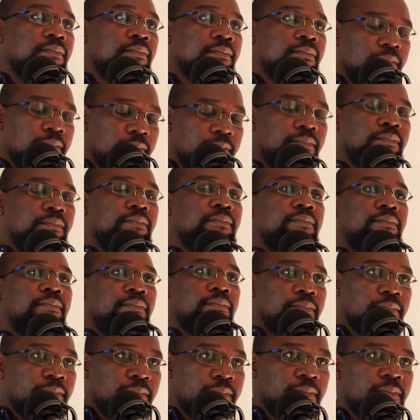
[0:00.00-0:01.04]

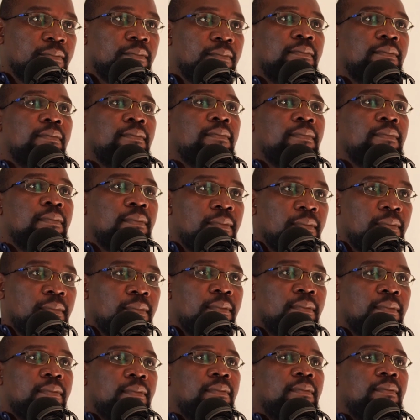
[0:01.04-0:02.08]
When I
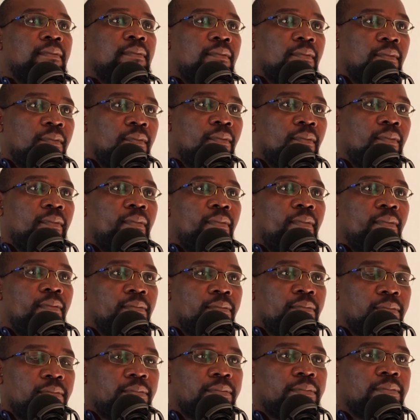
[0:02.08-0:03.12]
was sitting here
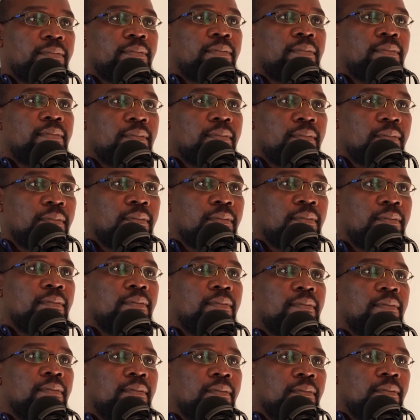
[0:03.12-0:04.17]
speaking
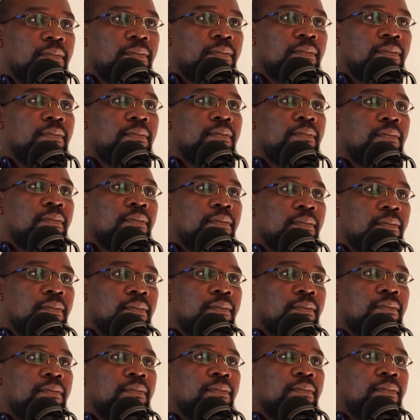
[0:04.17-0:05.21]
to the social worker
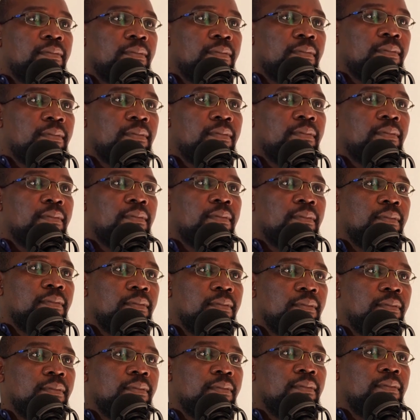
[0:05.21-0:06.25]
Isiyalo,
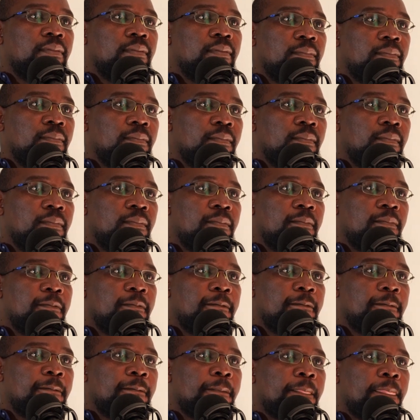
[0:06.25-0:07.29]
asking what
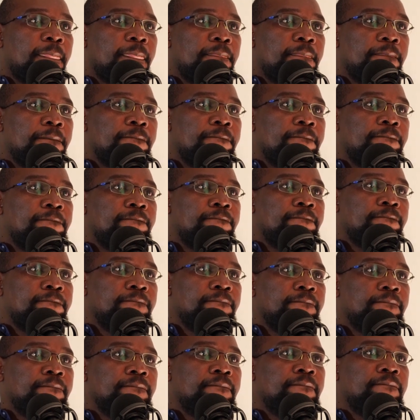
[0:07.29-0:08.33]
can we do for our boy
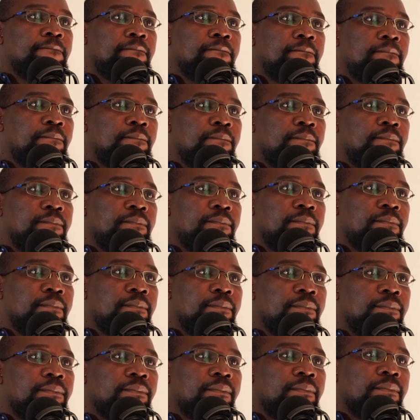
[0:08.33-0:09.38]
child, because that's been
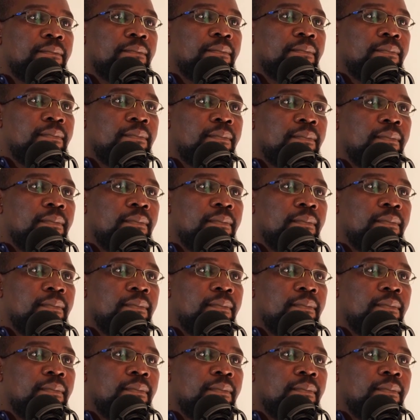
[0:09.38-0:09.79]
the question.